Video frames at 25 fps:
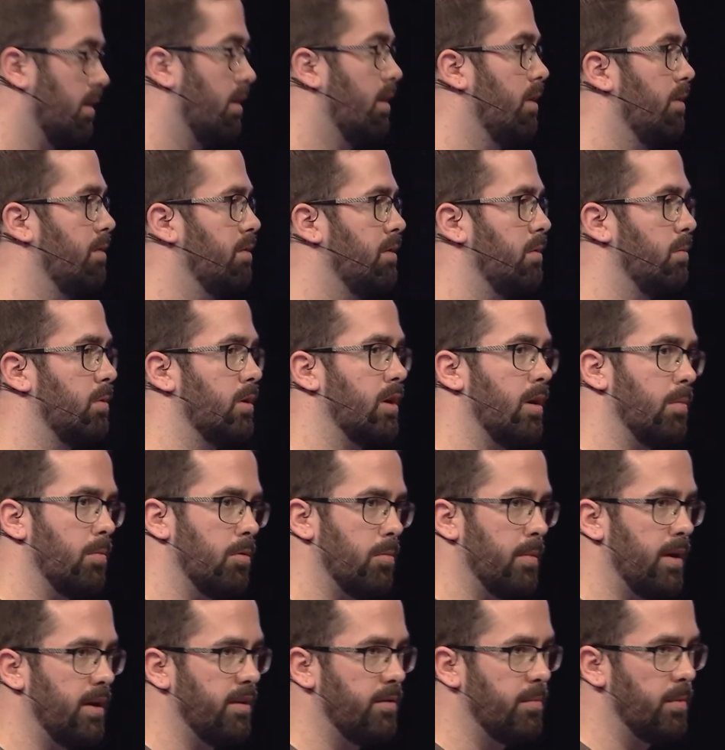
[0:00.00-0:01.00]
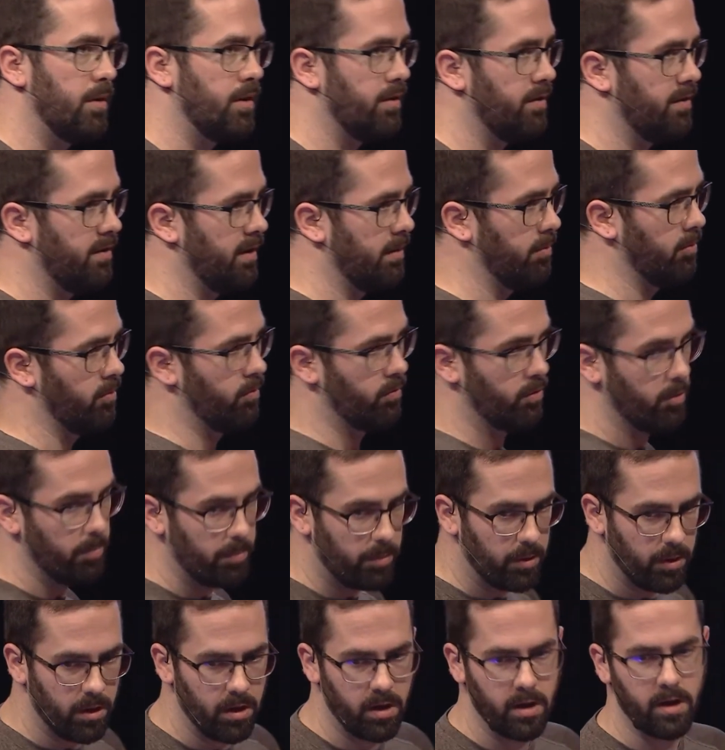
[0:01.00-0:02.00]
All three were compromised by the same group.
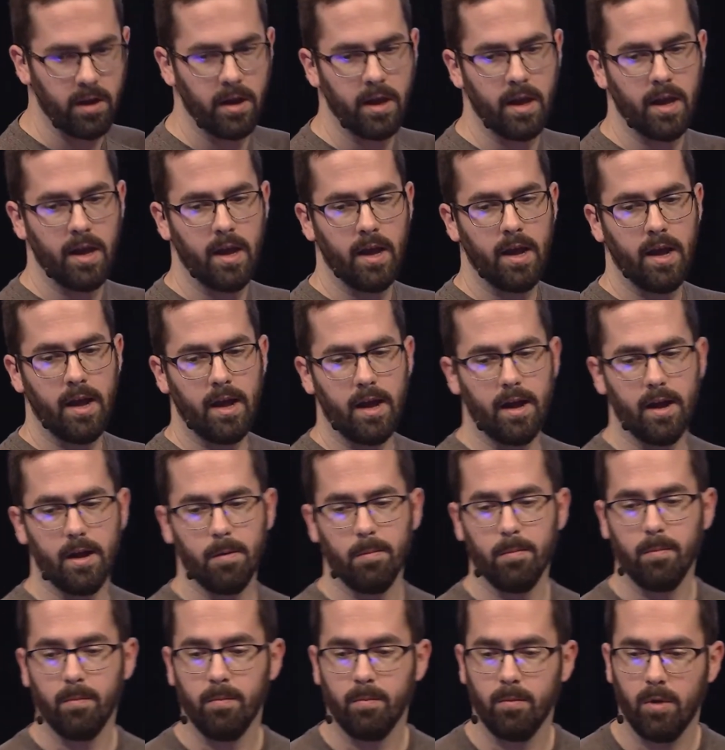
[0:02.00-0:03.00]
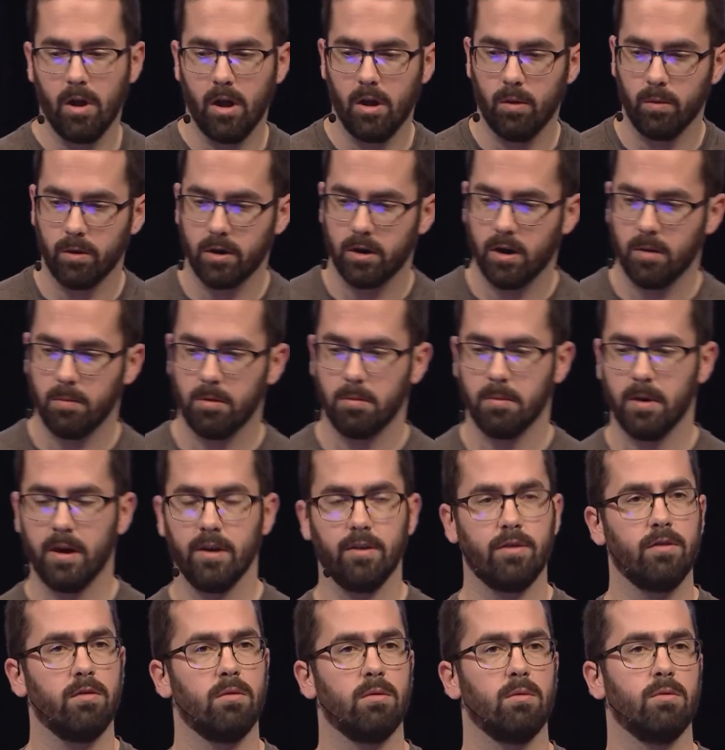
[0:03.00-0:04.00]
All were
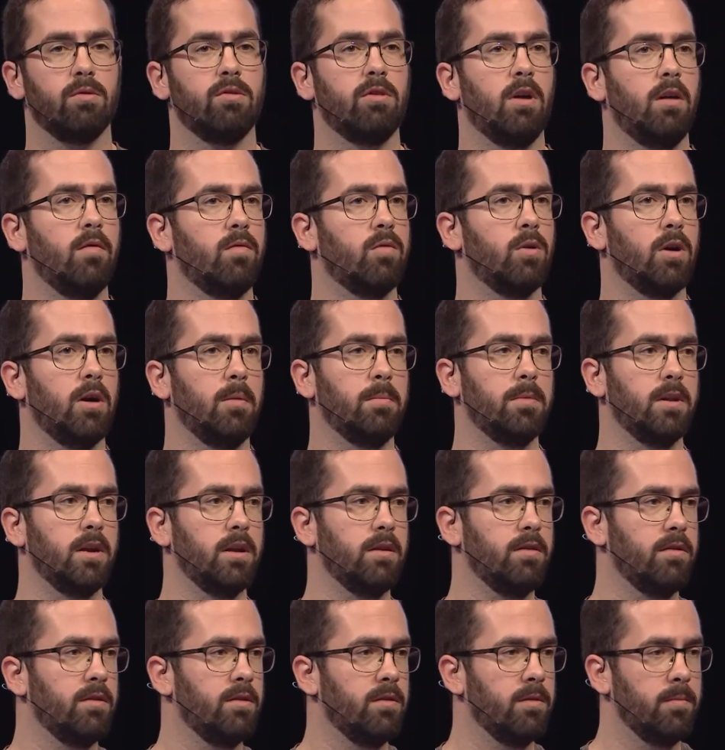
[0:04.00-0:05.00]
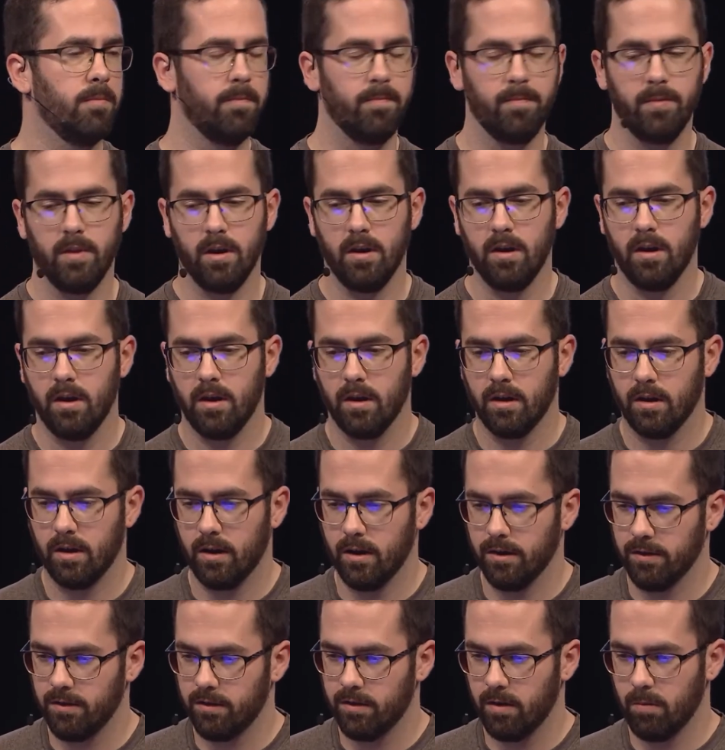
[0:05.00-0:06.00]
compromised through software updates.
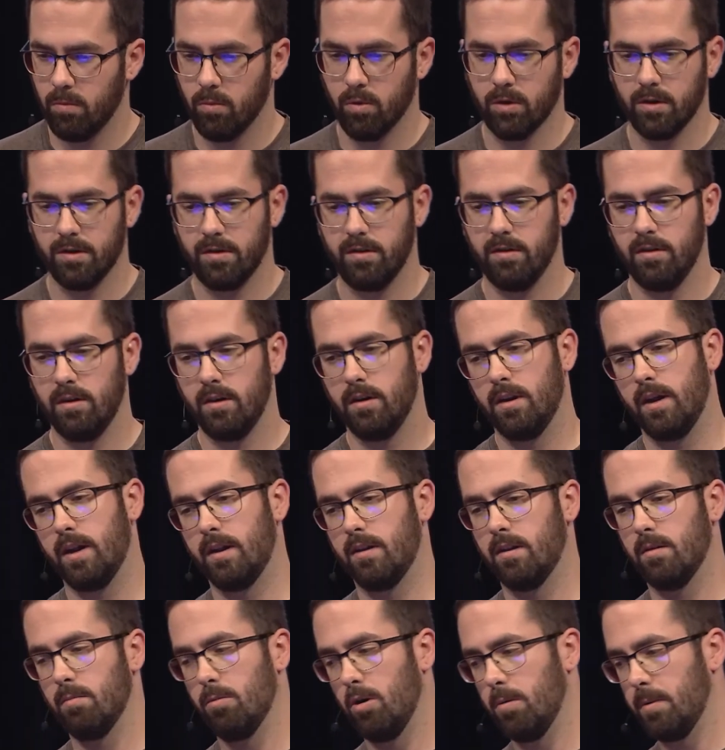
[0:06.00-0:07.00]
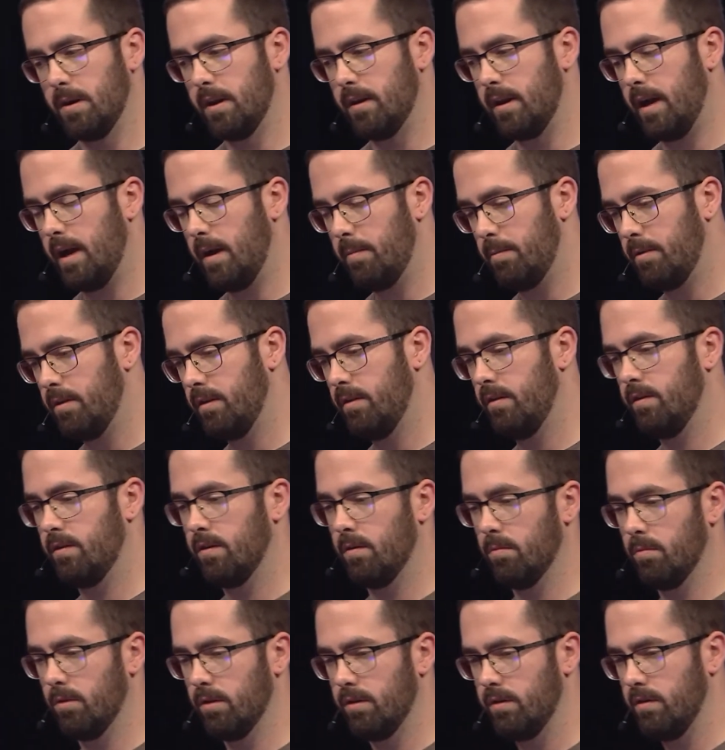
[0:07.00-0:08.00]
Some were seen at the moment it happened,
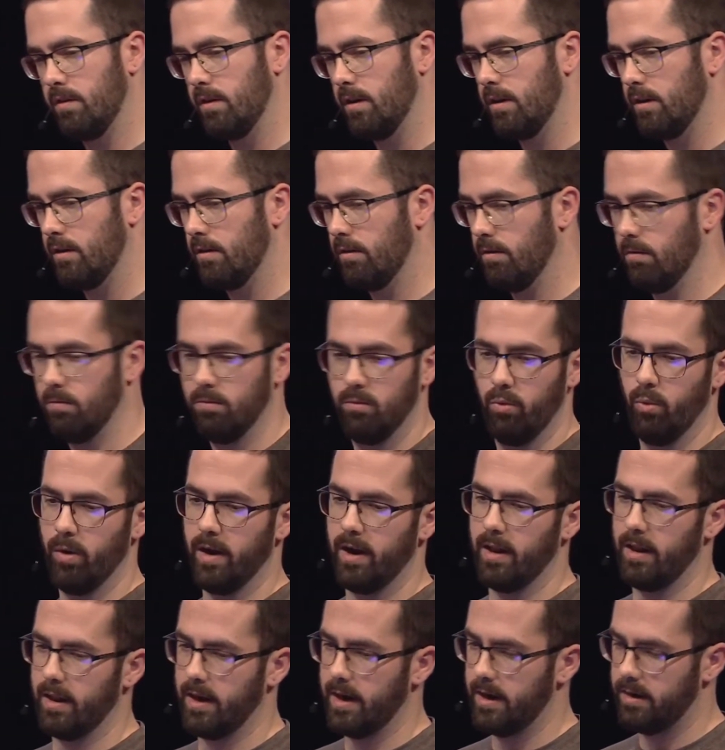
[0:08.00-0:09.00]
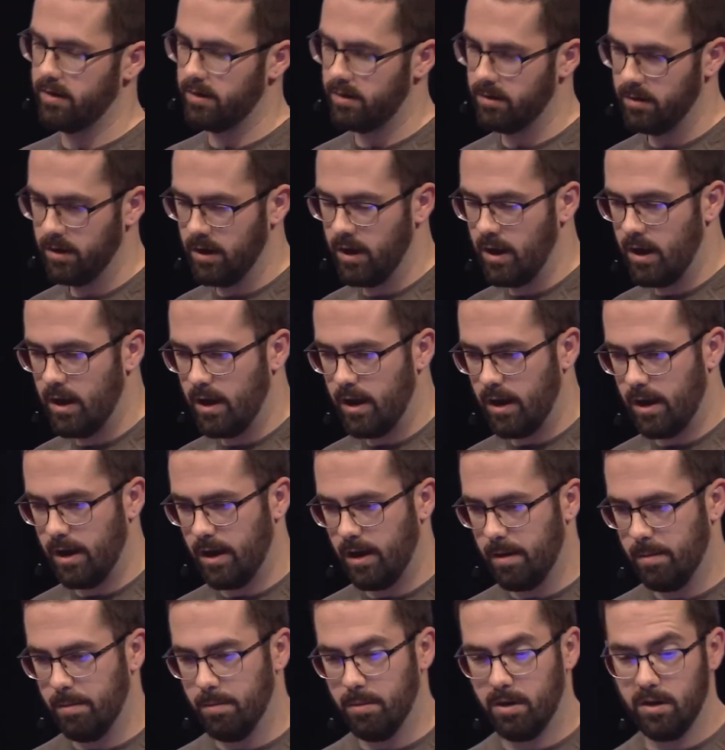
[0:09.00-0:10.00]
some were seen way later.
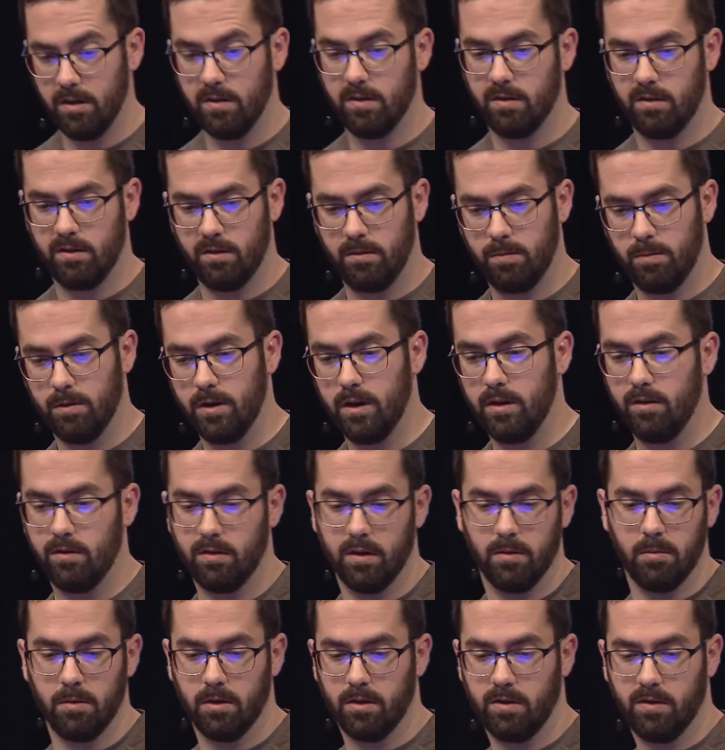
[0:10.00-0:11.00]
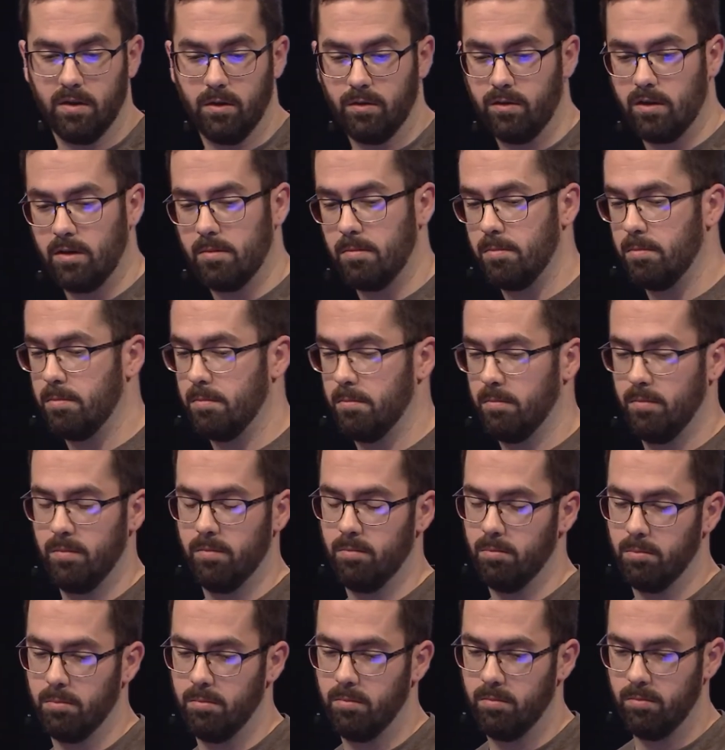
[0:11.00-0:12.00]
But it's pretty interesting because those are
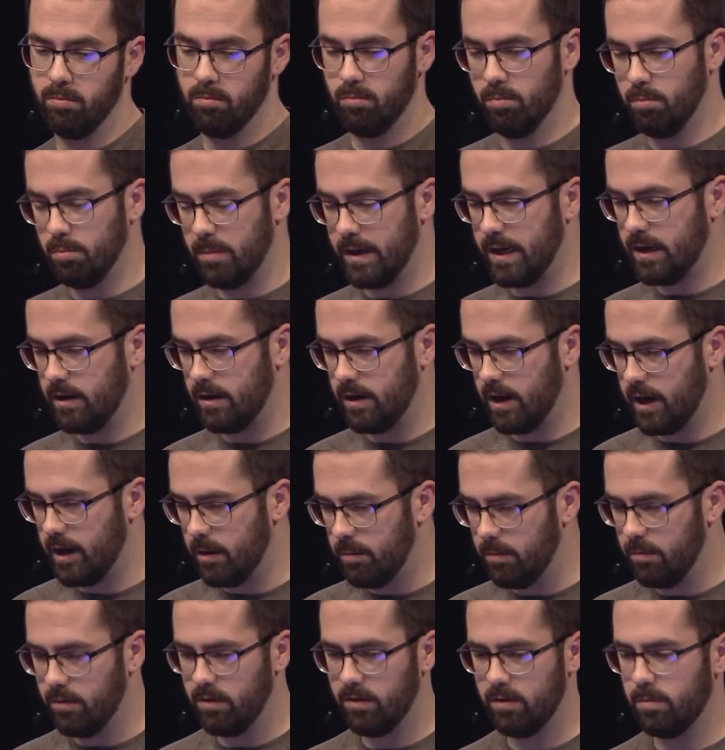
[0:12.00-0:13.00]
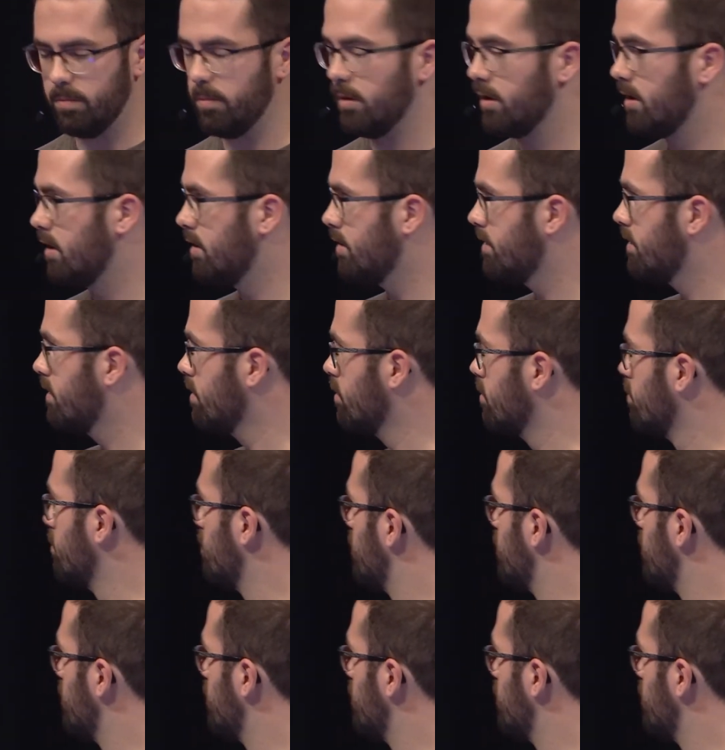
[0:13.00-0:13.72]
big names, but also